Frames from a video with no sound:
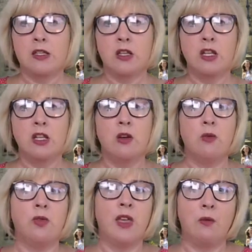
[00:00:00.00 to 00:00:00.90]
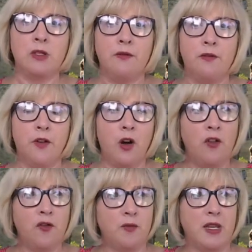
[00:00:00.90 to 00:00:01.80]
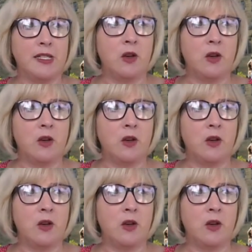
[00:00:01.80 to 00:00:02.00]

So, that would involve me.